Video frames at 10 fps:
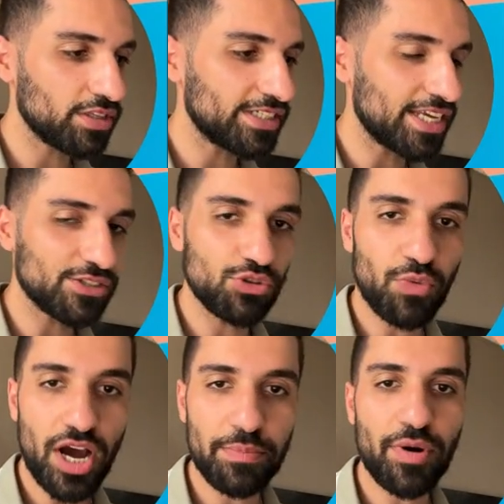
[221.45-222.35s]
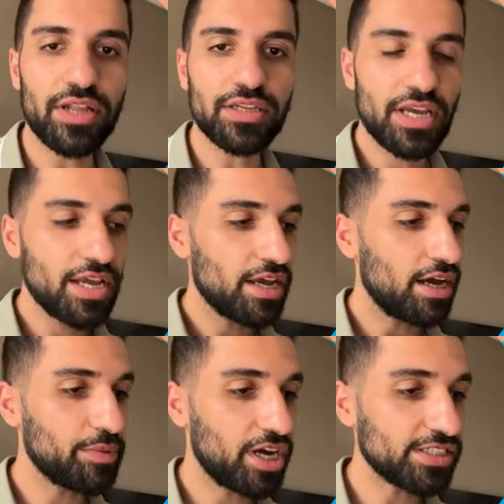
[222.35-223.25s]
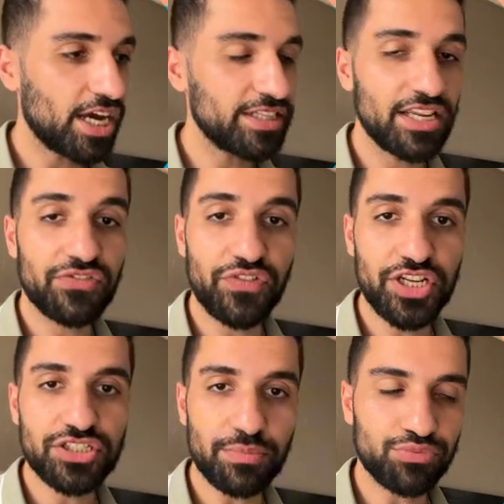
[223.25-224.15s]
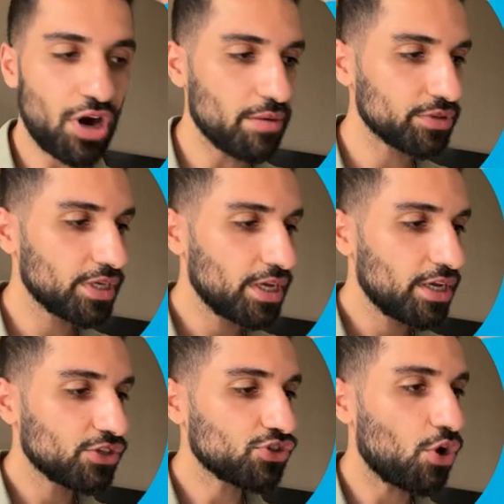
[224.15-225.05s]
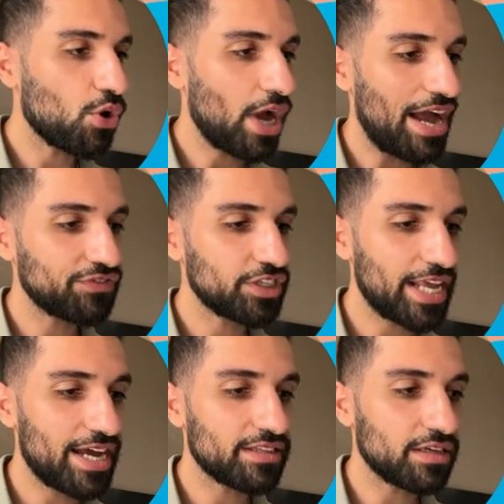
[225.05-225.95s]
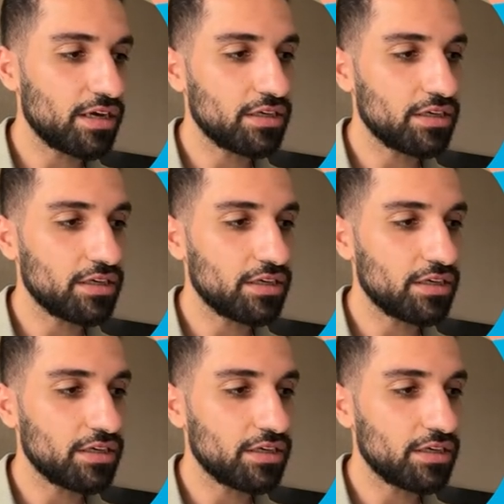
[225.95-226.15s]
It says goodbye, but because I didn't finish the prompt, so after that,